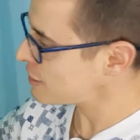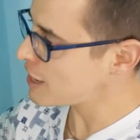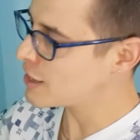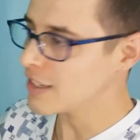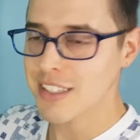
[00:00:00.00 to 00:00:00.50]

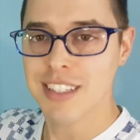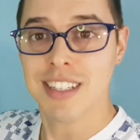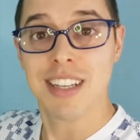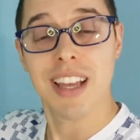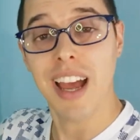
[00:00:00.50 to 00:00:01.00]
Yeah.
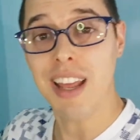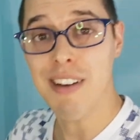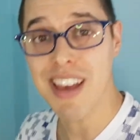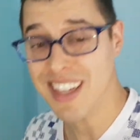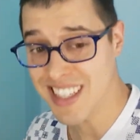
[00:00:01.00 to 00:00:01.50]

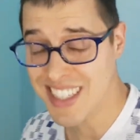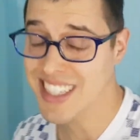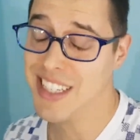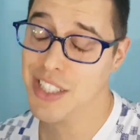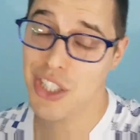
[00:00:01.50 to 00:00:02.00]
Anyway,
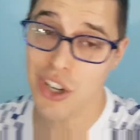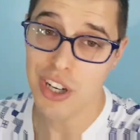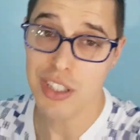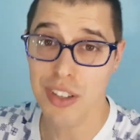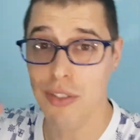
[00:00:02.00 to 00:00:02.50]

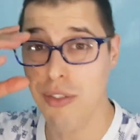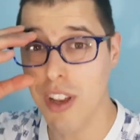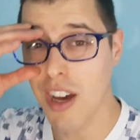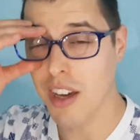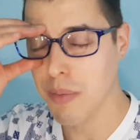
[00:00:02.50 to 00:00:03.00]
short
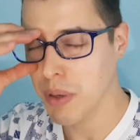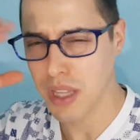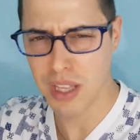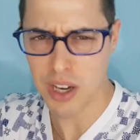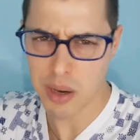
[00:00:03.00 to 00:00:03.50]
vlog
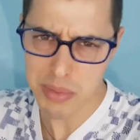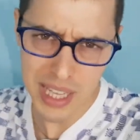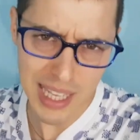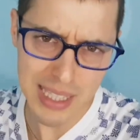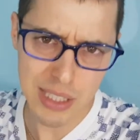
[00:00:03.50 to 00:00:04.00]
video
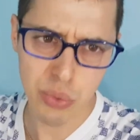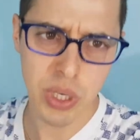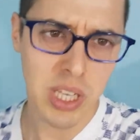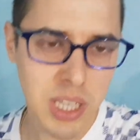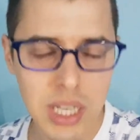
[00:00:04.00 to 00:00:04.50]
update this
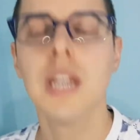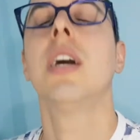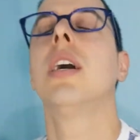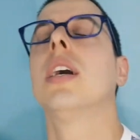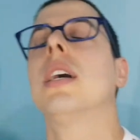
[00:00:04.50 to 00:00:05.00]
week.
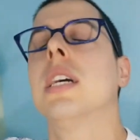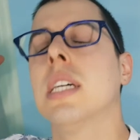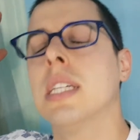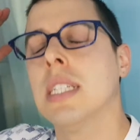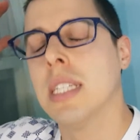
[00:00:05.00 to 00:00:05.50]

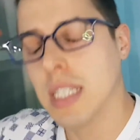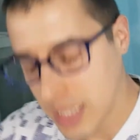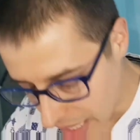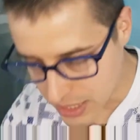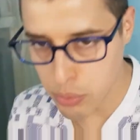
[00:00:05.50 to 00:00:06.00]

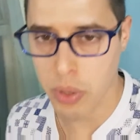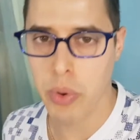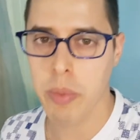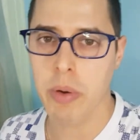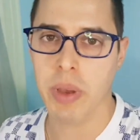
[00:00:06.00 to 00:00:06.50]
Next week
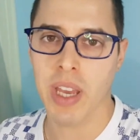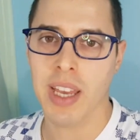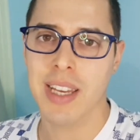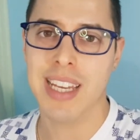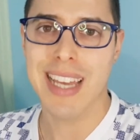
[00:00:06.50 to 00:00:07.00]
we're moving
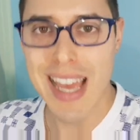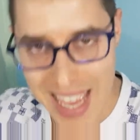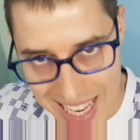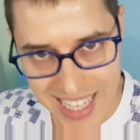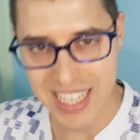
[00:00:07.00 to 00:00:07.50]

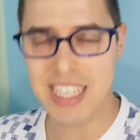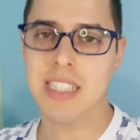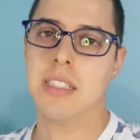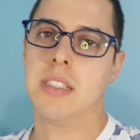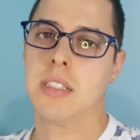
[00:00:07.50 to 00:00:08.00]
in.
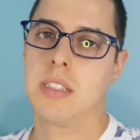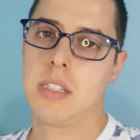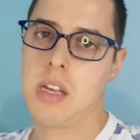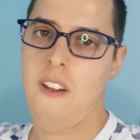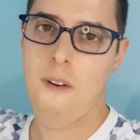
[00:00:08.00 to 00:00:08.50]

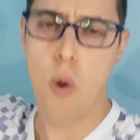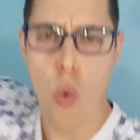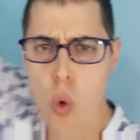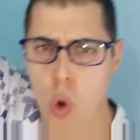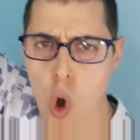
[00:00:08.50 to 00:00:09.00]

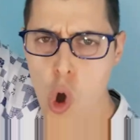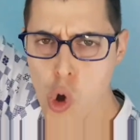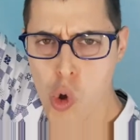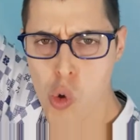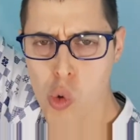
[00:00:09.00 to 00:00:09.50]

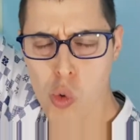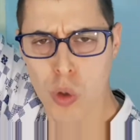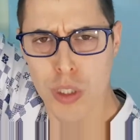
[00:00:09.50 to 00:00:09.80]
Woohoo!